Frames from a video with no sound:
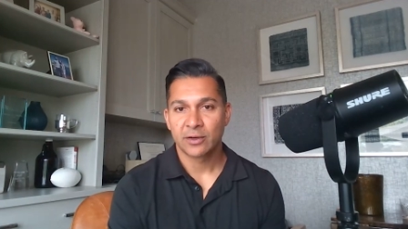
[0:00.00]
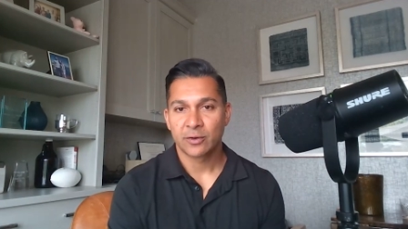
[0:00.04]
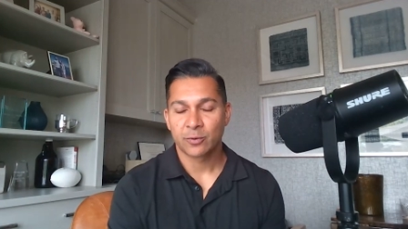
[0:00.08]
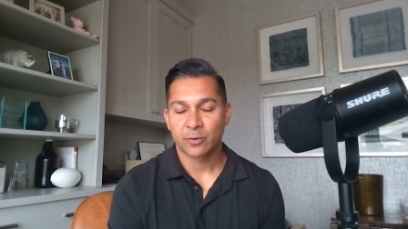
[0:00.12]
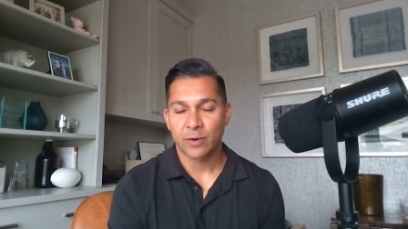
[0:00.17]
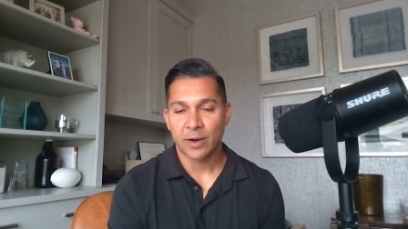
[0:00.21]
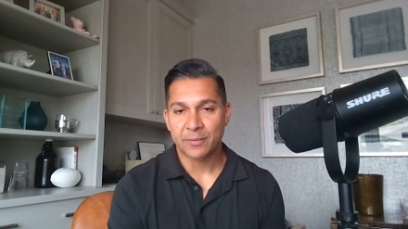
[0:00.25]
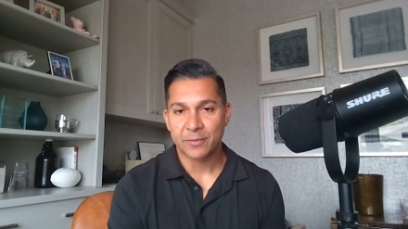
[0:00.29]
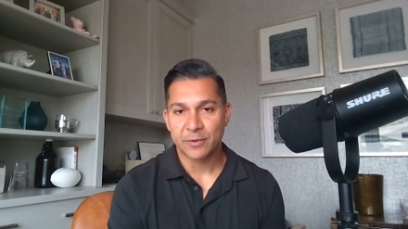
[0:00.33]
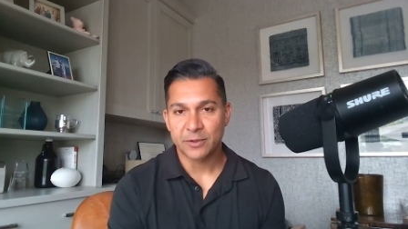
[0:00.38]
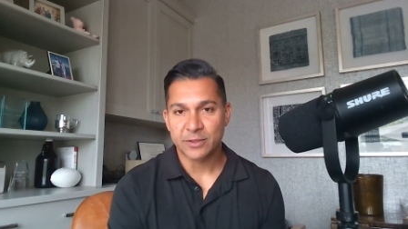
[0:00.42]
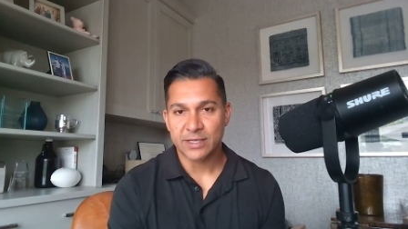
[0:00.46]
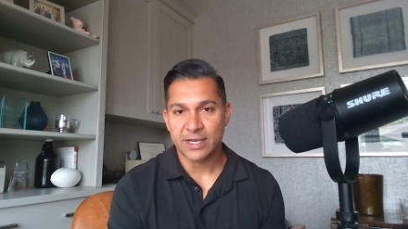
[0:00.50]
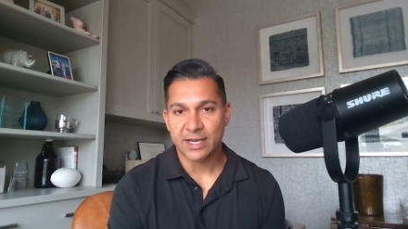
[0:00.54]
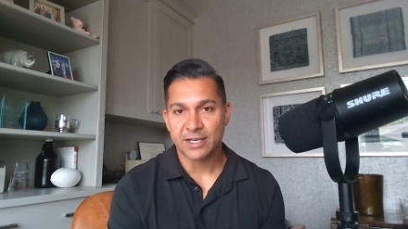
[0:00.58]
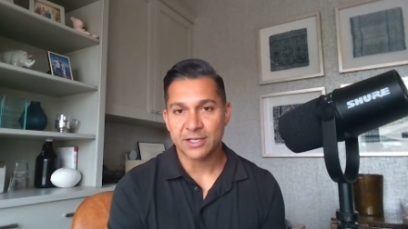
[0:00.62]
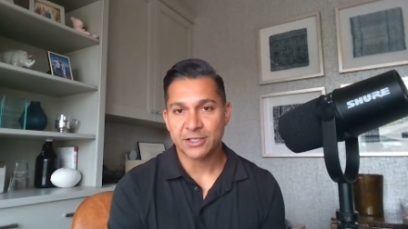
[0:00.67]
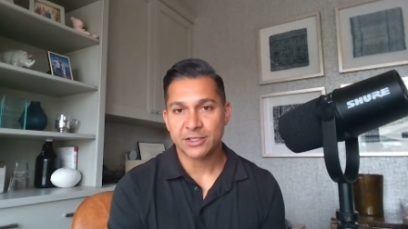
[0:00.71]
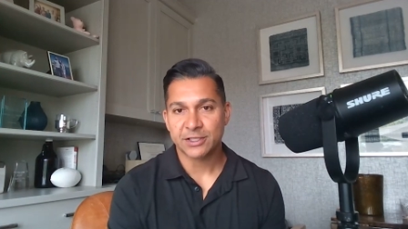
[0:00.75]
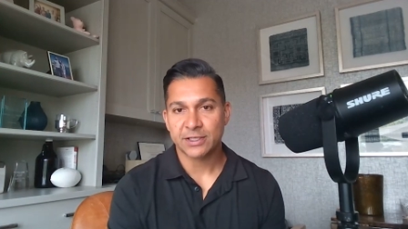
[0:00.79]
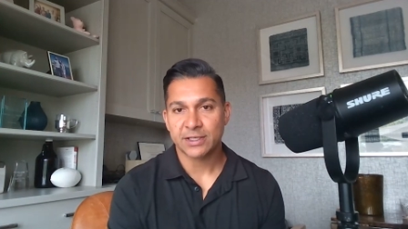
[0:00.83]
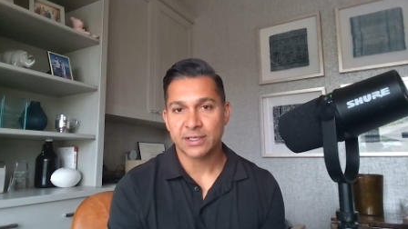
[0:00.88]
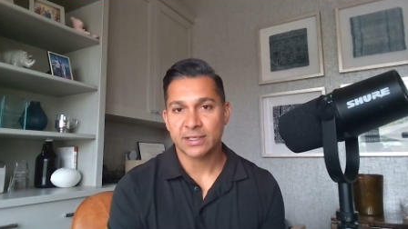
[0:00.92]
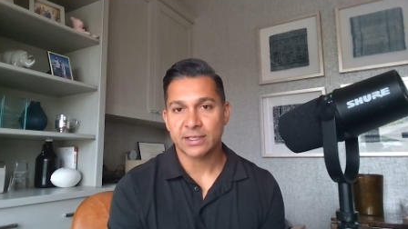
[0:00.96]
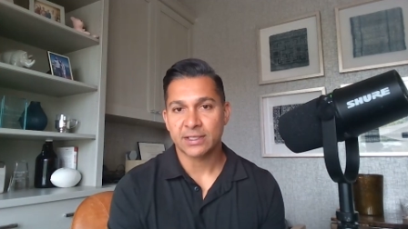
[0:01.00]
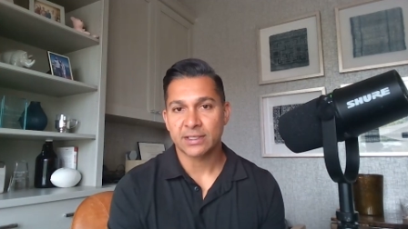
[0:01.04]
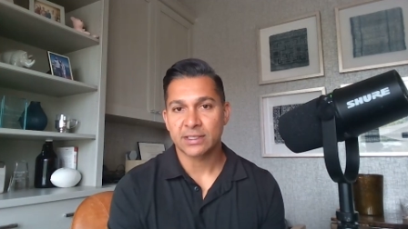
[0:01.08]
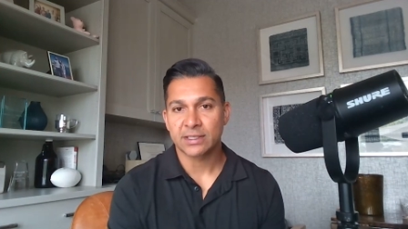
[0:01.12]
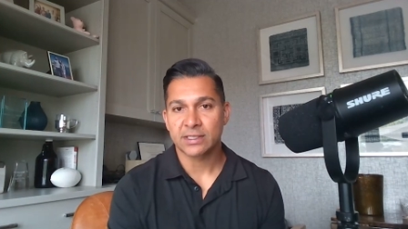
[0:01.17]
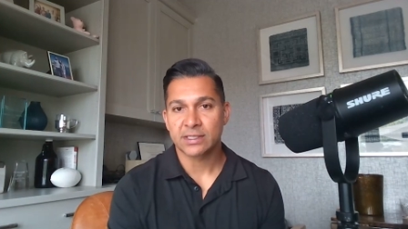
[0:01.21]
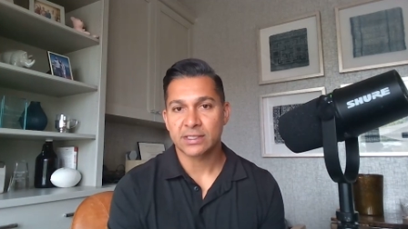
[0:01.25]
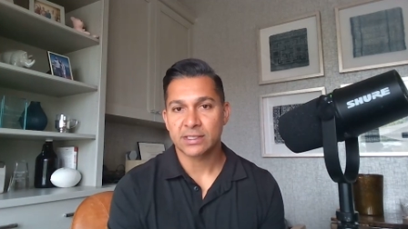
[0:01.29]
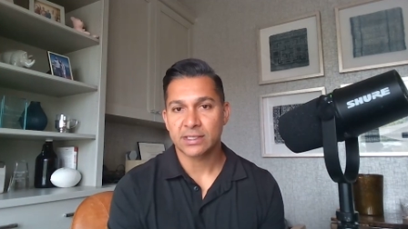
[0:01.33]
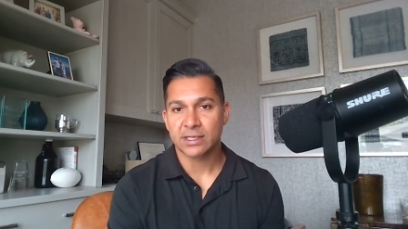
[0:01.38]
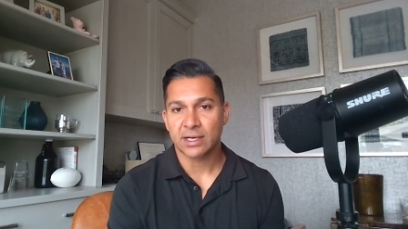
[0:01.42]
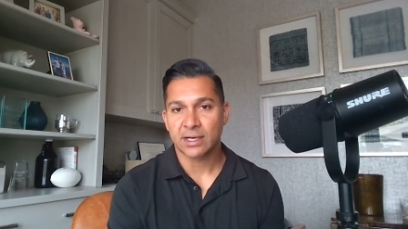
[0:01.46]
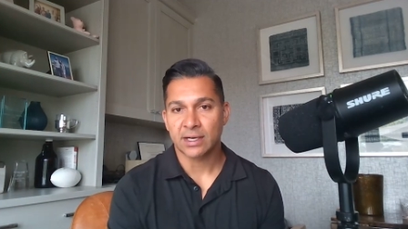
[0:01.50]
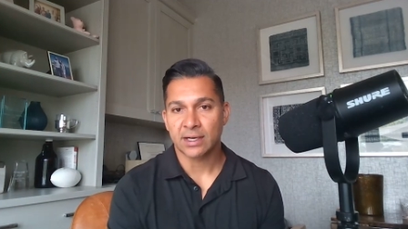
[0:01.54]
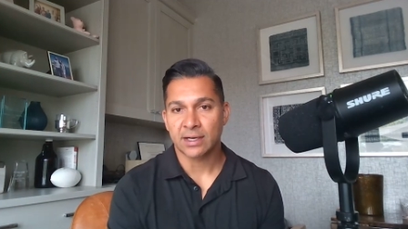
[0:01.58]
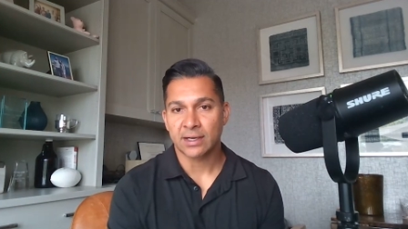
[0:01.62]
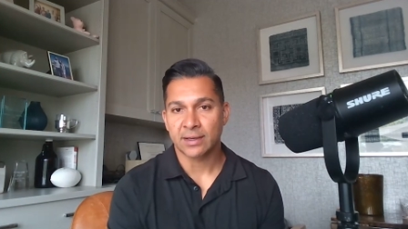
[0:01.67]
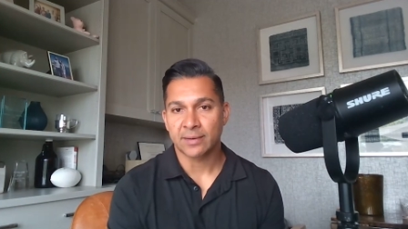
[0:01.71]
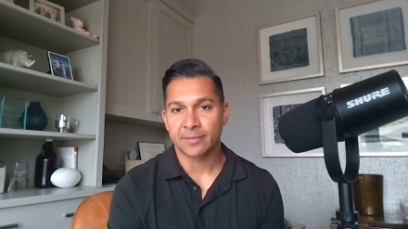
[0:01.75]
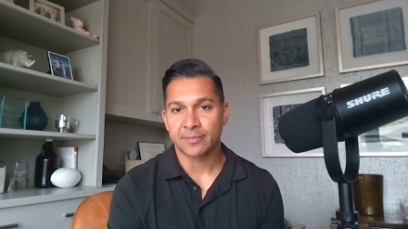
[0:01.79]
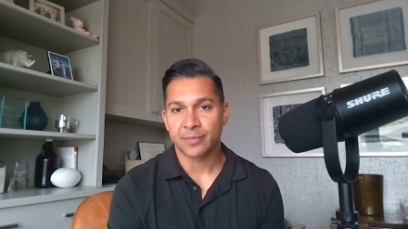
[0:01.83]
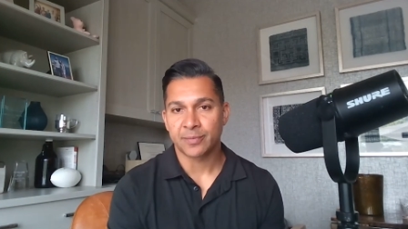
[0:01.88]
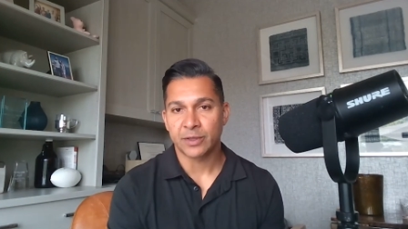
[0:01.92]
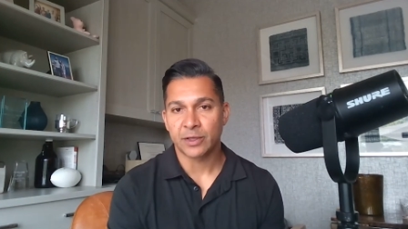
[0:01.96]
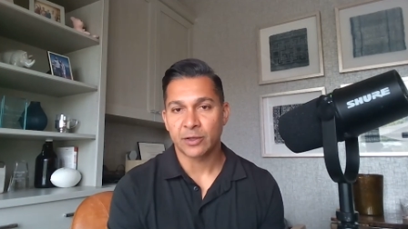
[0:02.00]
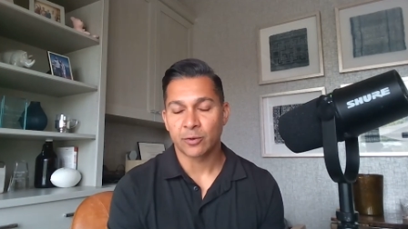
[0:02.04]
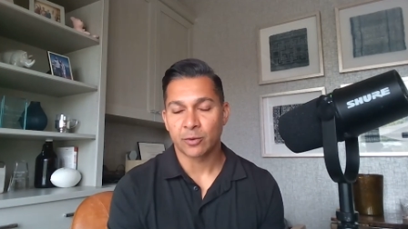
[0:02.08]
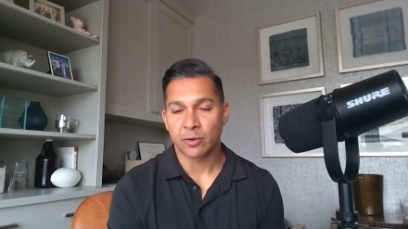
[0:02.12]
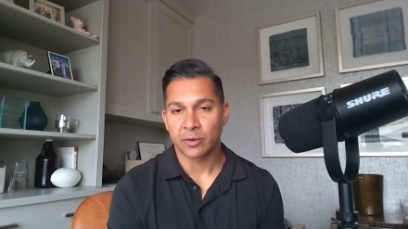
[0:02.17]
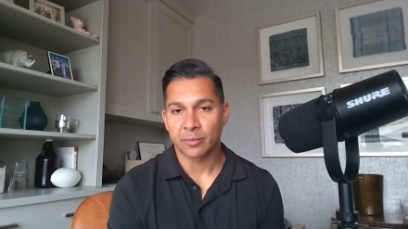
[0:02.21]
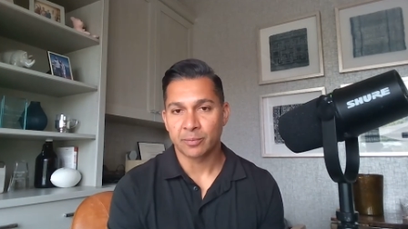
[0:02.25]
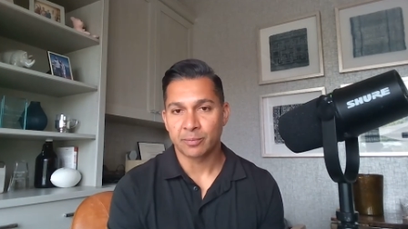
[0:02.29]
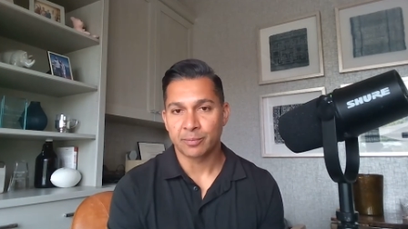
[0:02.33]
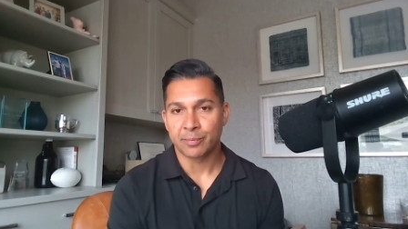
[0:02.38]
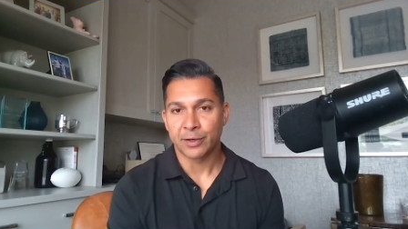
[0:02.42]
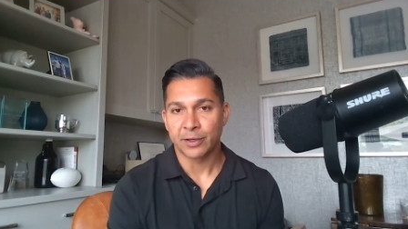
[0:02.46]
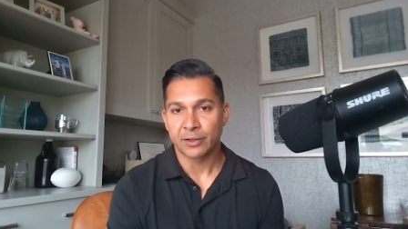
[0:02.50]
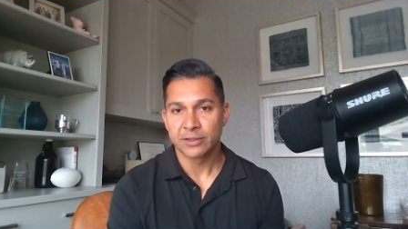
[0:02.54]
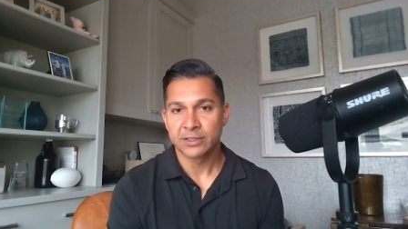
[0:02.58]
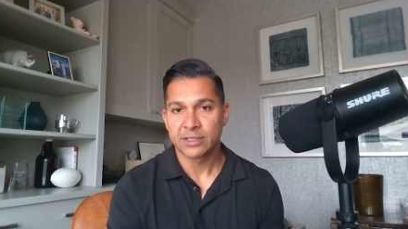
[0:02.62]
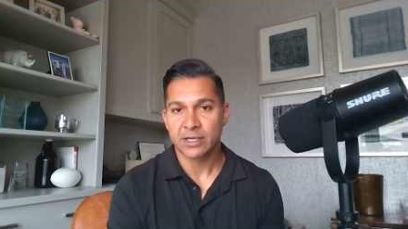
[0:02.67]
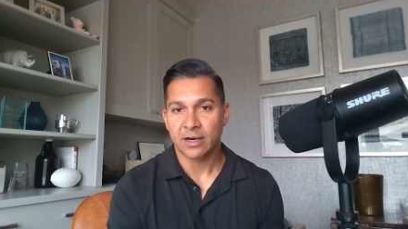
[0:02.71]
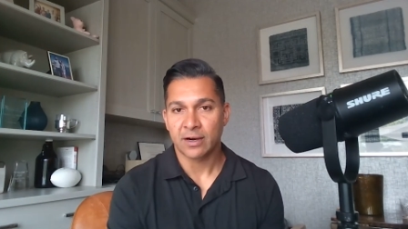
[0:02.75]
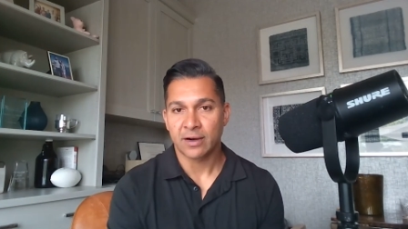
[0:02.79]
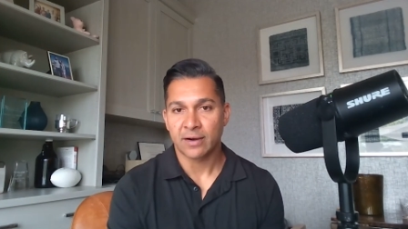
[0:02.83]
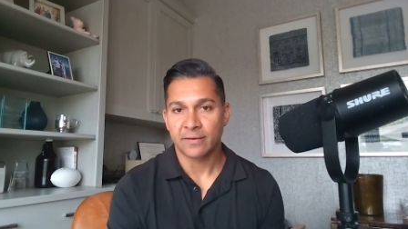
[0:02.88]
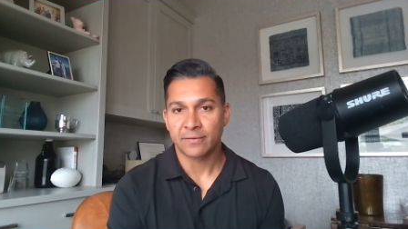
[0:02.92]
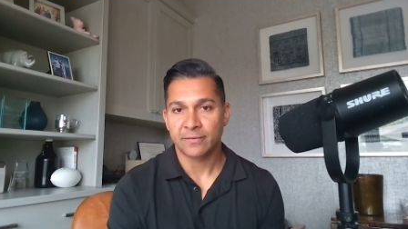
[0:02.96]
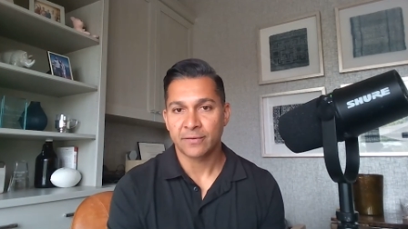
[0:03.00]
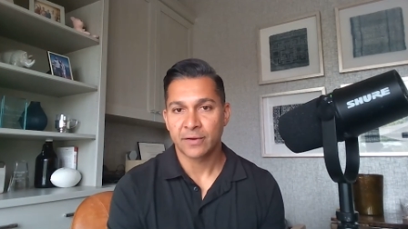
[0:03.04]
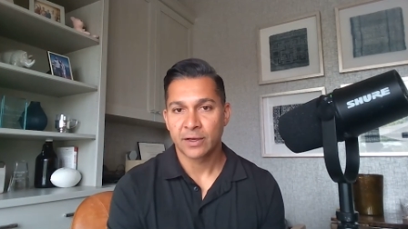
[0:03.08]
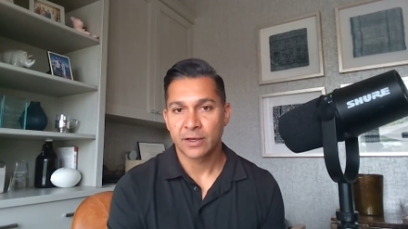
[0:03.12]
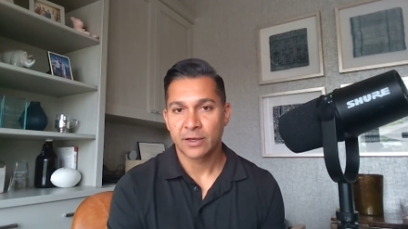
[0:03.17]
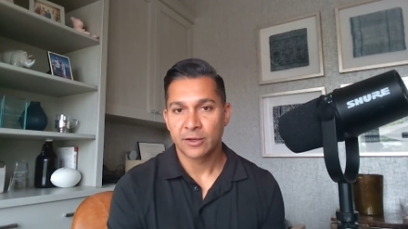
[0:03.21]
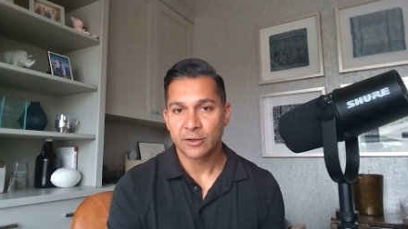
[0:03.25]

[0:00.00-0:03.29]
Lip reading: reputations, are built off